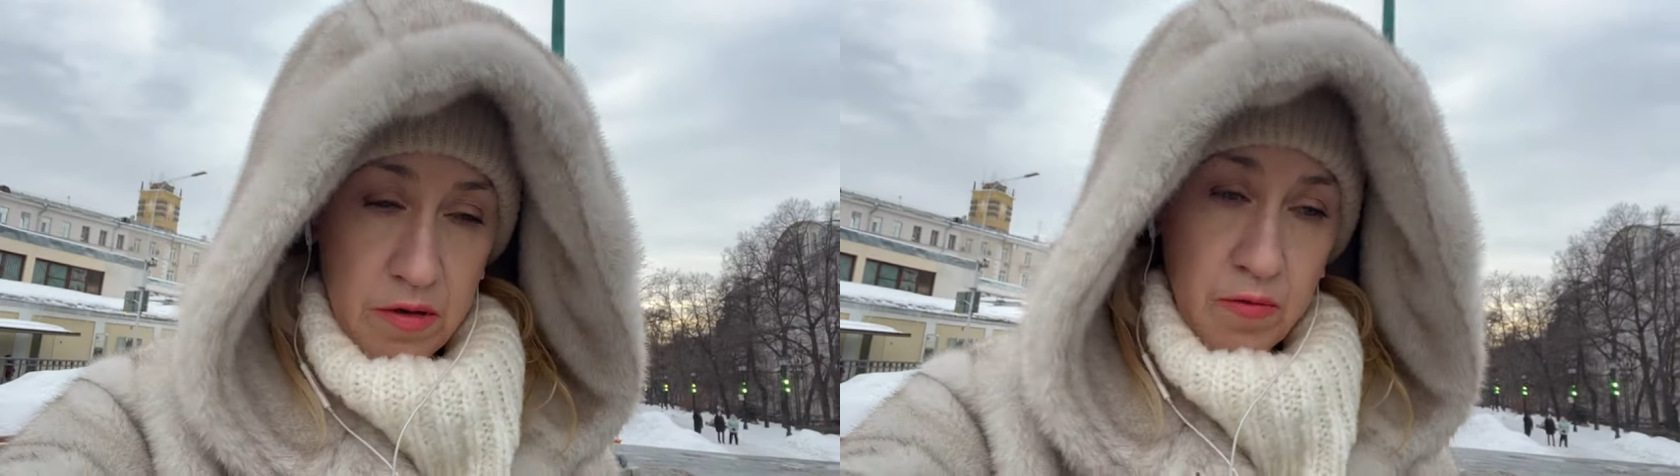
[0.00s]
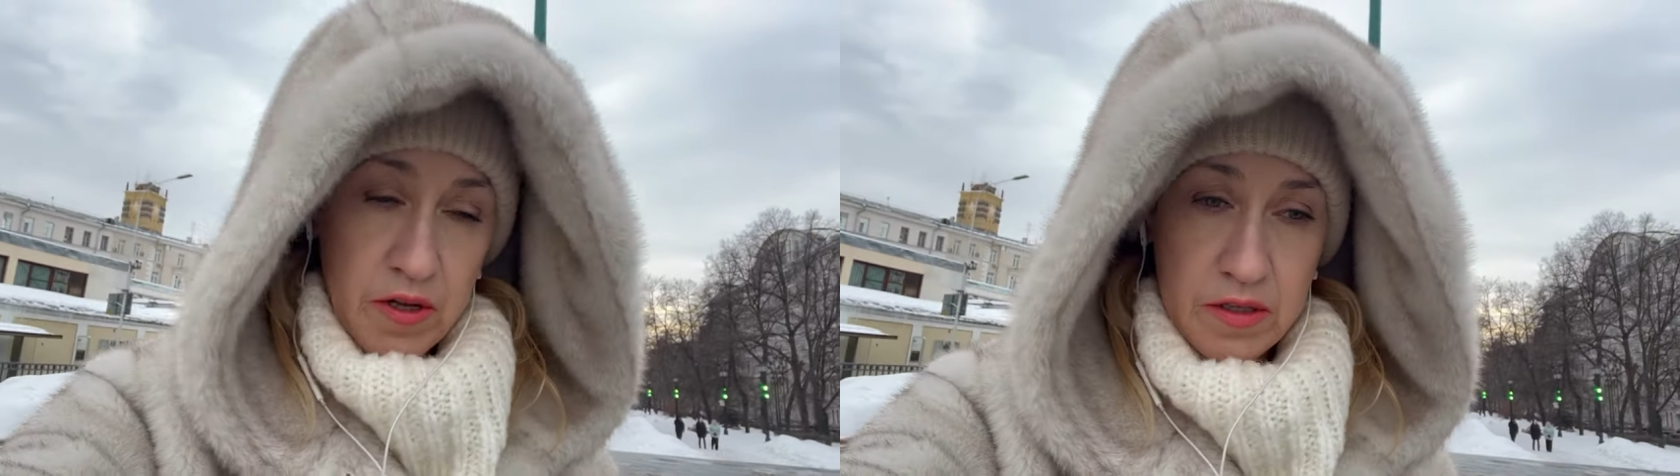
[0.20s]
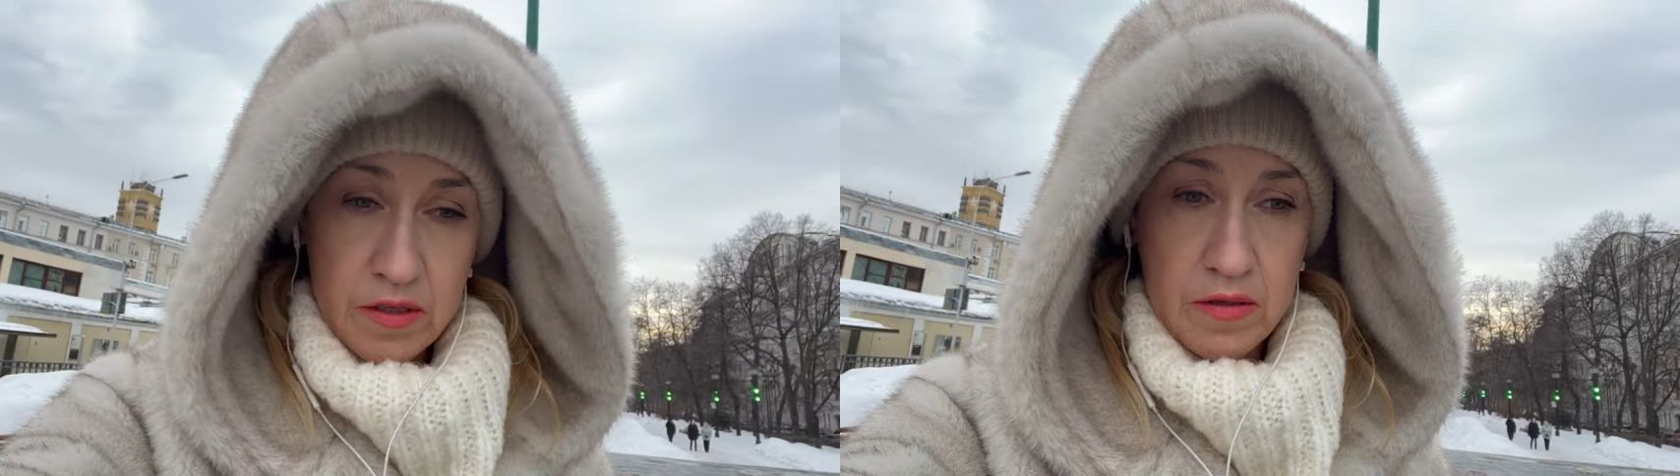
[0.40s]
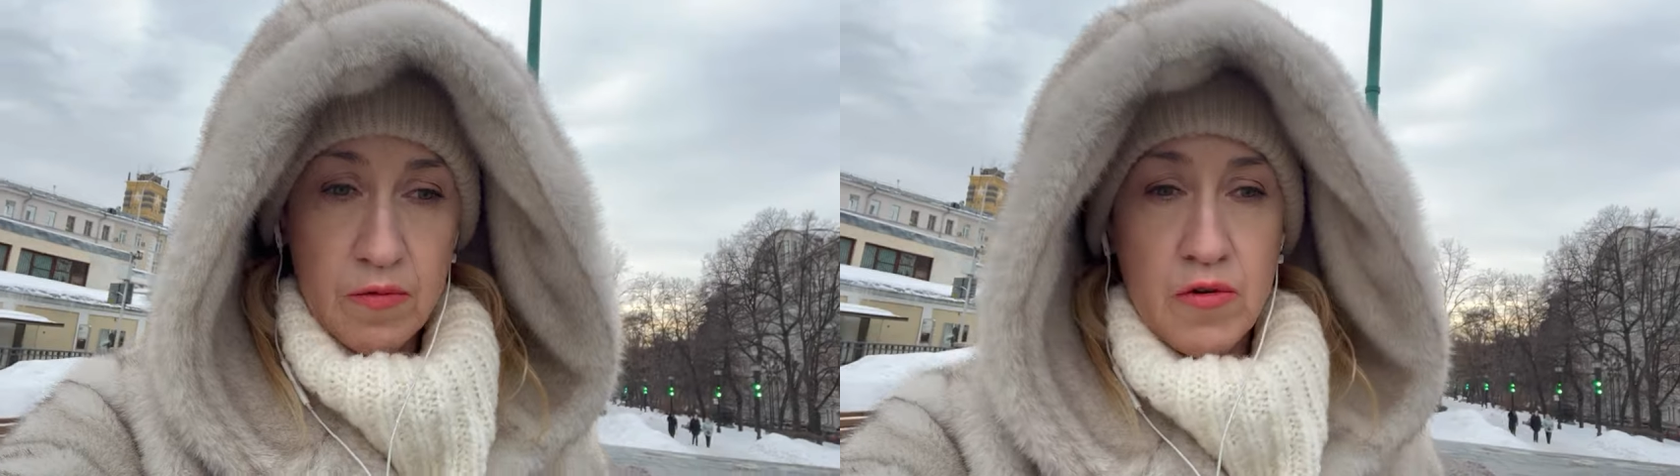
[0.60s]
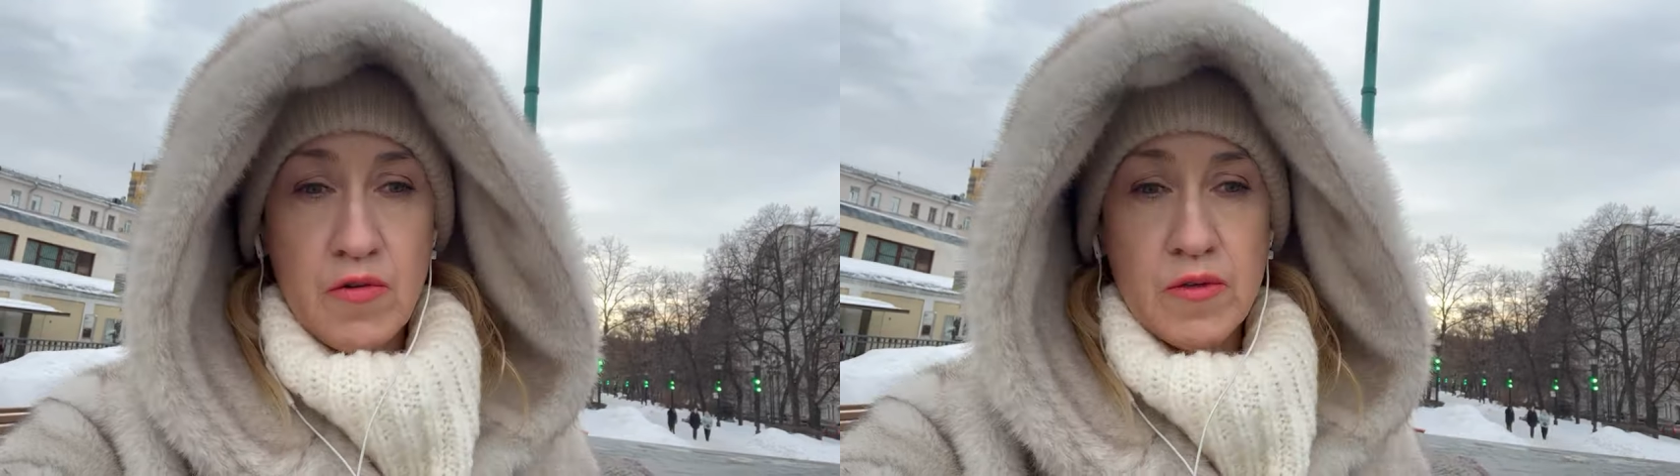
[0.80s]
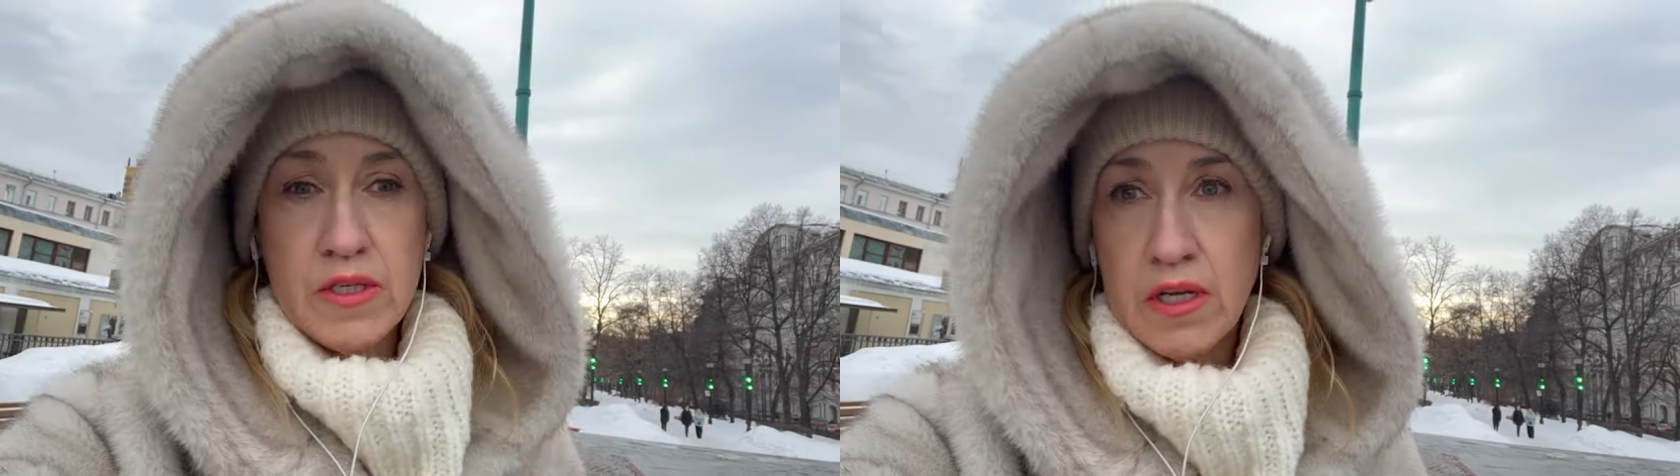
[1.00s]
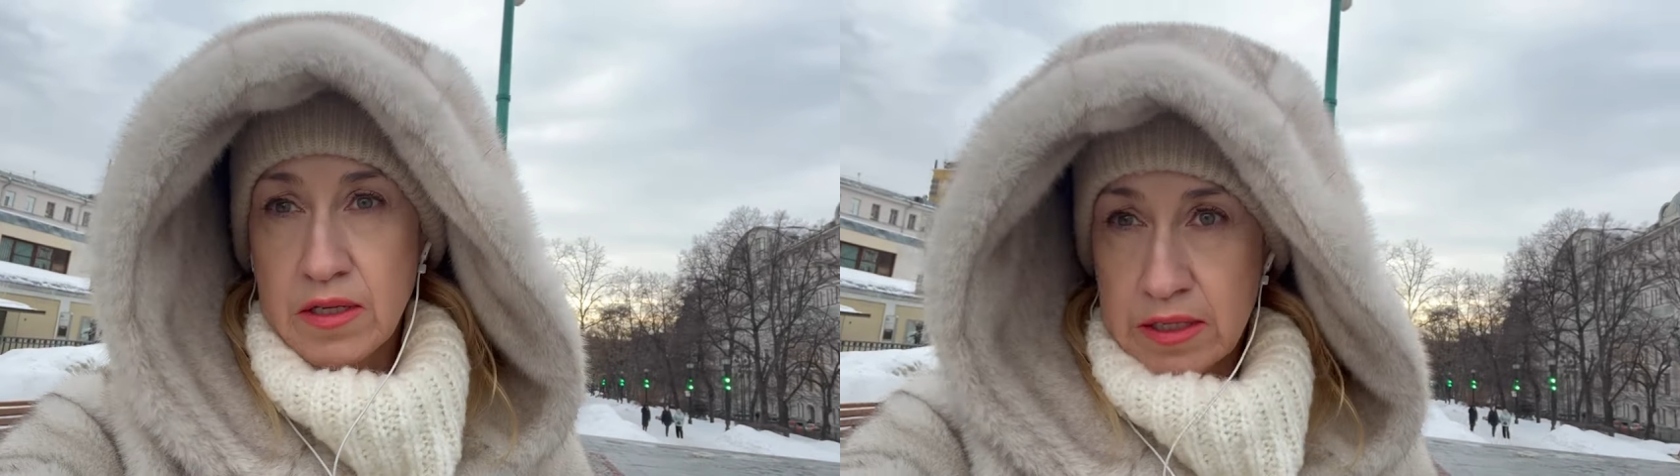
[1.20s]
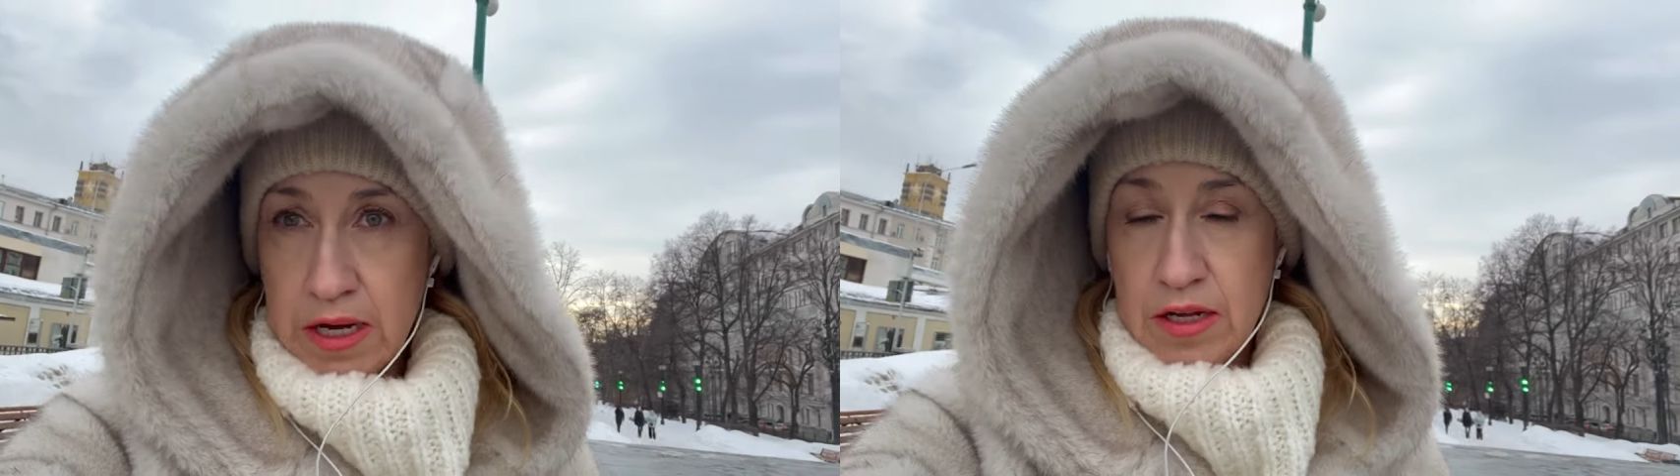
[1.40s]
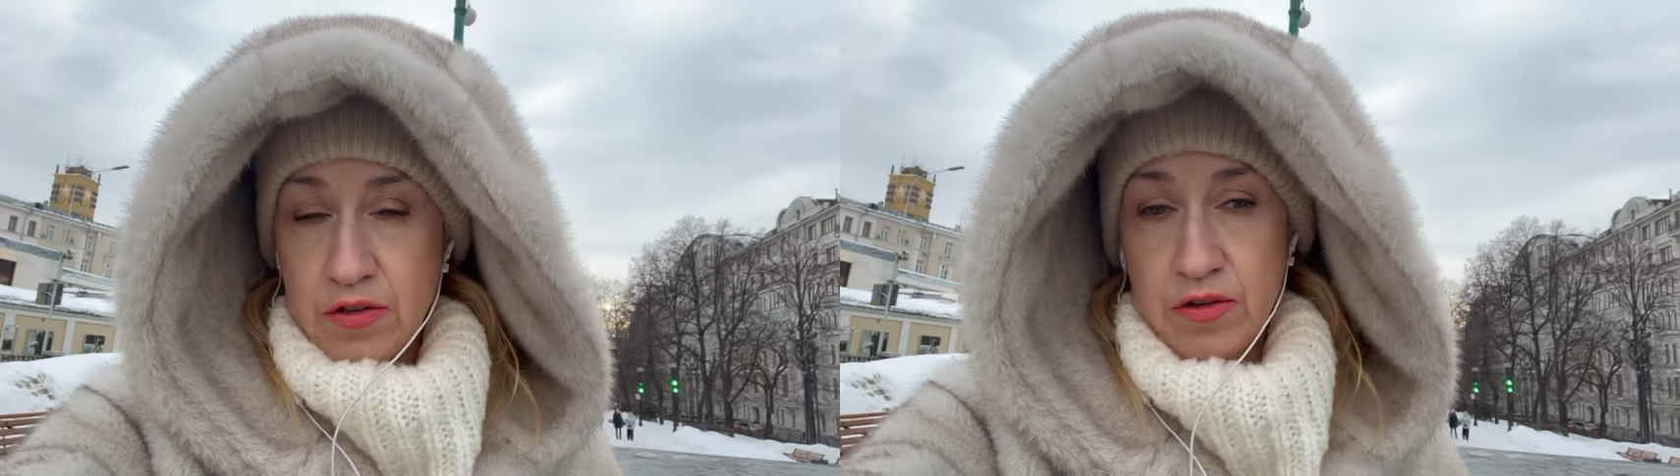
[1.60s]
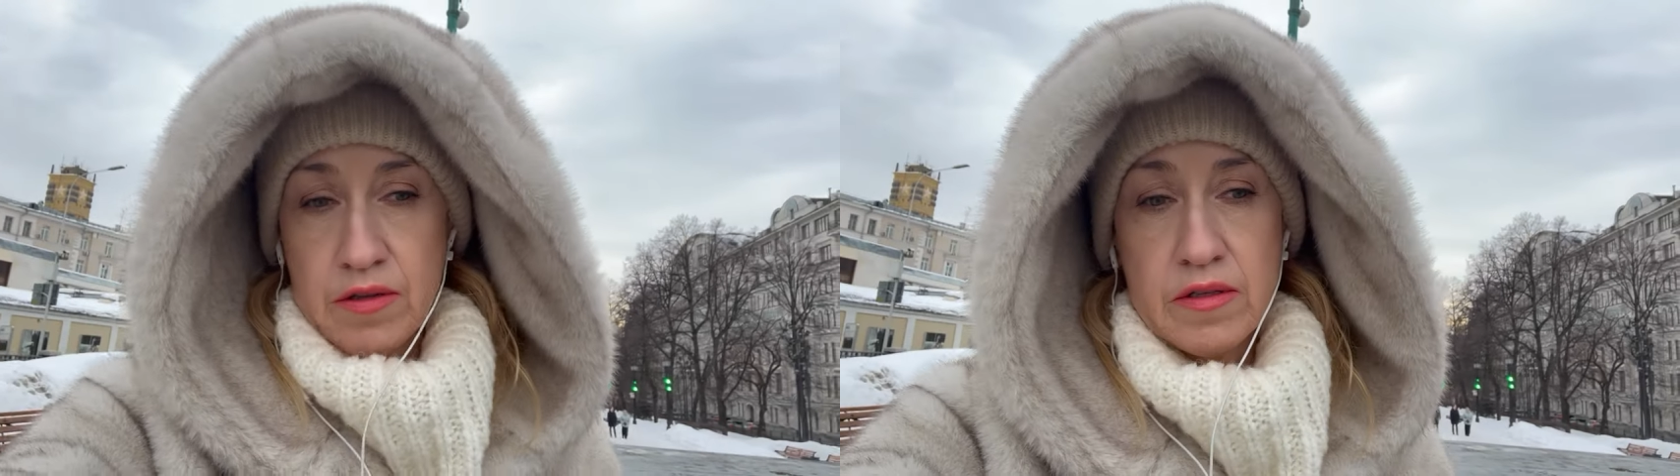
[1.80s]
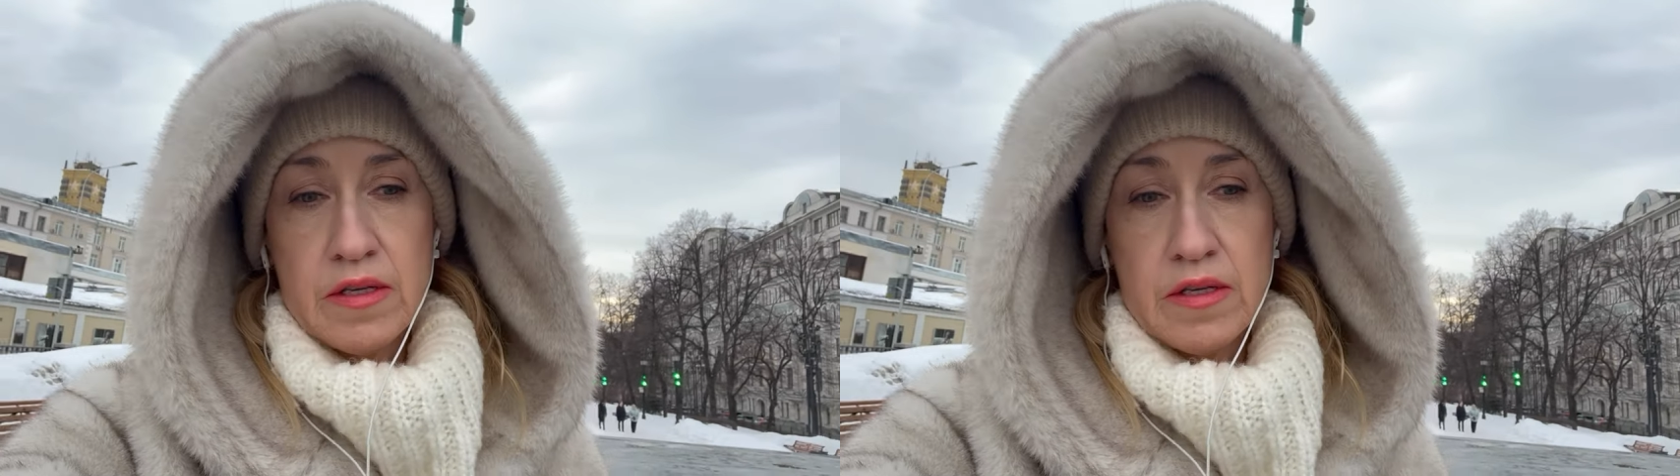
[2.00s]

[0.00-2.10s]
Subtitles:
with what you see in the title,